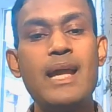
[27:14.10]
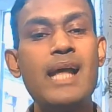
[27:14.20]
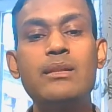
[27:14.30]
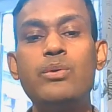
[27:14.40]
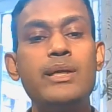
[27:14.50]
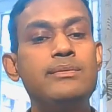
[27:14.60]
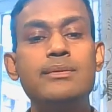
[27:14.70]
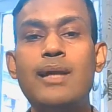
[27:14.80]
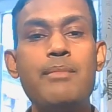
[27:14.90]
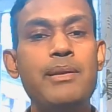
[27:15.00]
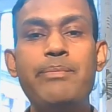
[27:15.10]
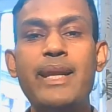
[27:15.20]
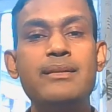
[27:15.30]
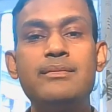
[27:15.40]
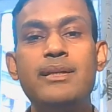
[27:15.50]
Otherwise, I mean,
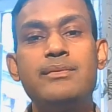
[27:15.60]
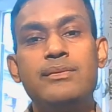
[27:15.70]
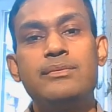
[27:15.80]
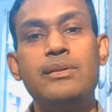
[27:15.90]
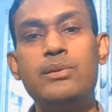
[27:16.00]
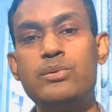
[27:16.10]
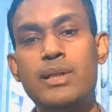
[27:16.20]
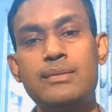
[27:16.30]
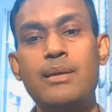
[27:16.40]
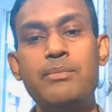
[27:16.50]
practice test is useless.